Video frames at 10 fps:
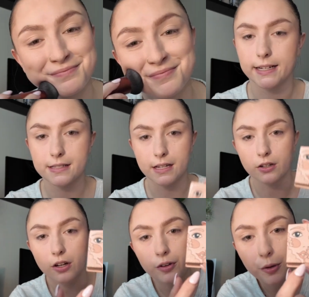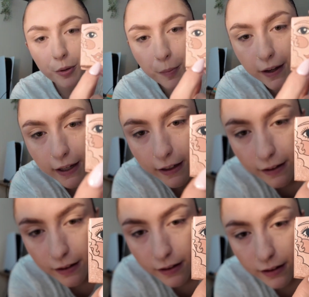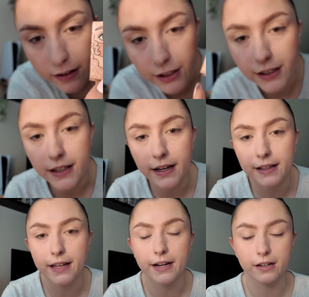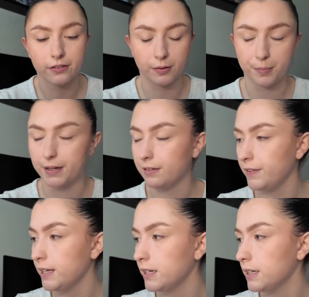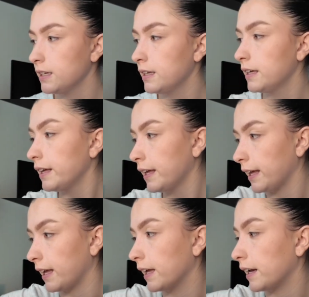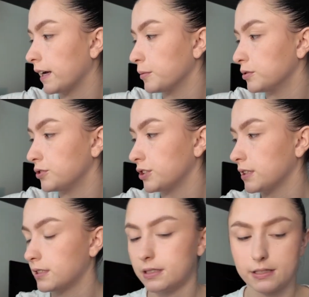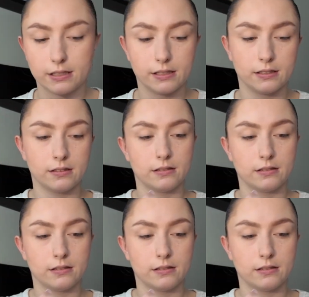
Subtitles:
Next, I'll go in with my cookie highlighter from Benefit, and I will just